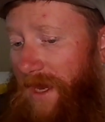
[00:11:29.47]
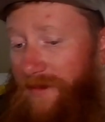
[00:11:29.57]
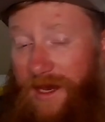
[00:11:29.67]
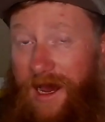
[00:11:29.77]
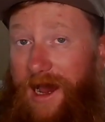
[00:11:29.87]

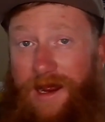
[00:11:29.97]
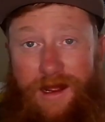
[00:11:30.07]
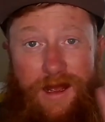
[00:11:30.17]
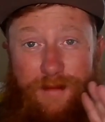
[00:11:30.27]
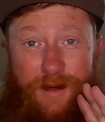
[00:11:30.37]
that I
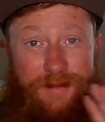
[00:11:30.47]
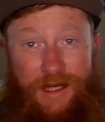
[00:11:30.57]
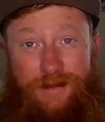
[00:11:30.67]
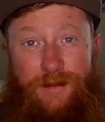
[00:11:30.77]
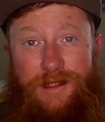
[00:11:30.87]
am
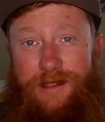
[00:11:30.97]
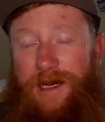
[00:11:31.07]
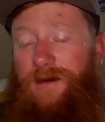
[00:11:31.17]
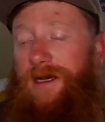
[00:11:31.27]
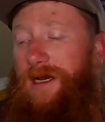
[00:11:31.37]
obsessed with
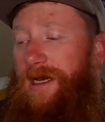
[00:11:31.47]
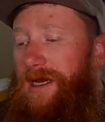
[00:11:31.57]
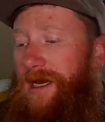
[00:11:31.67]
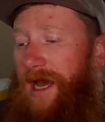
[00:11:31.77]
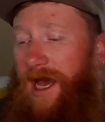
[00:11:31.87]
now,
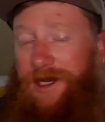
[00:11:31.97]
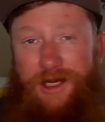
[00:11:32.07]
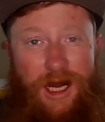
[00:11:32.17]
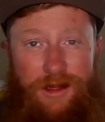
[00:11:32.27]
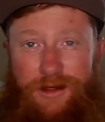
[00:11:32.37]
and
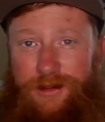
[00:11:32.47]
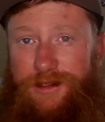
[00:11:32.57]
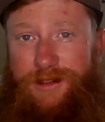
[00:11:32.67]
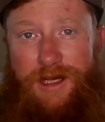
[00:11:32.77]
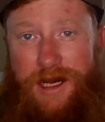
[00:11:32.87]

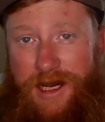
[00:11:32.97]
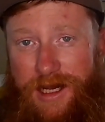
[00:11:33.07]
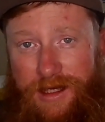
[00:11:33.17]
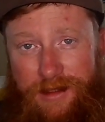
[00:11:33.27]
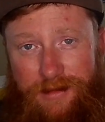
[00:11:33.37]
colors
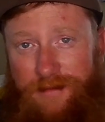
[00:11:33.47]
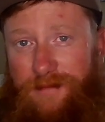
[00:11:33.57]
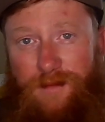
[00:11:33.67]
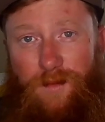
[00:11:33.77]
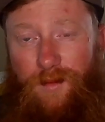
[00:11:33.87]
and
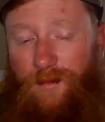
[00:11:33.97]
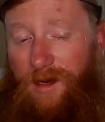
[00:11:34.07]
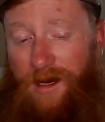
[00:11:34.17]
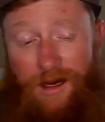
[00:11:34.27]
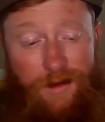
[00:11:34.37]

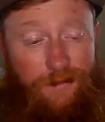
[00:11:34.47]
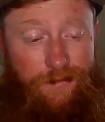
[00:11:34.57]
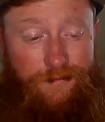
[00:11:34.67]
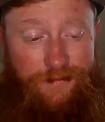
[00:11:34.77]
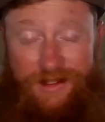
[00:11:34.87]

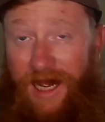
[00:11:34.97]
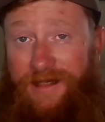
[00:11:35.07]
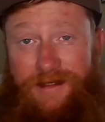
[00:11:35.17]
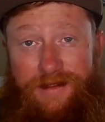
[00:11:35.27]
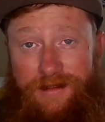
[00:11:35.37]

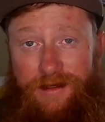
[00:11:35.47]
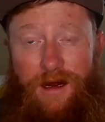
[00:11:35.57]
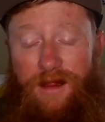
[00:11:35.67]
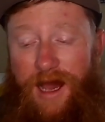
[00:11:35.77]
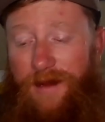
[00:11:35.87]
sizes and
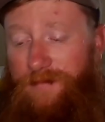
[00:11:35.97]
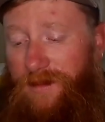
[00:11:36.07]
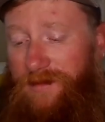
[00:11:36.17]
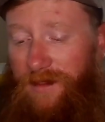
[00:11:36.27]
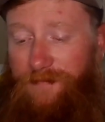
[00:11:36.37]
all that.
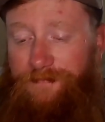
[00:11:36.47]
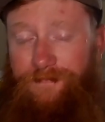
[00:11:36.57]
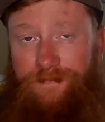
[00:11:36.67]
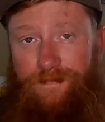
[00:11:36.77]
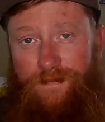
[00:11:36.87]
So
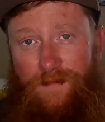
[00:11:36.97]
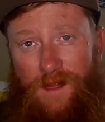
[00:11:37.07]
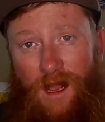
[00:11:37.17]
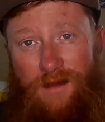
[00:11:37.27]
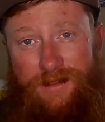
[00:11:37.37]

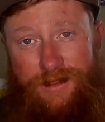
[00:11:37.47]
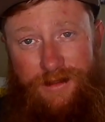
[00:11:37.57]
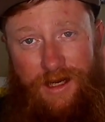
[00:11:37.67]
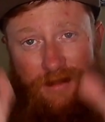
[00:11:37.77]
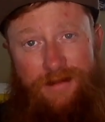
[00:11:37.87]
I'll see you
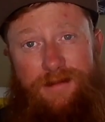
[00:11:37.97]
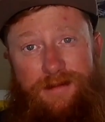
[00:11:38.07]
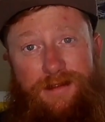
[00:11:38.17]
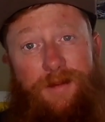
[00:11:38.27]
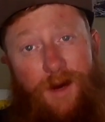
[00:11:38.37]
guys
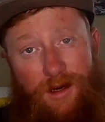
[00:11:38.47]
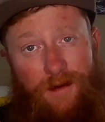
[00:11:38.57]
tomorrow.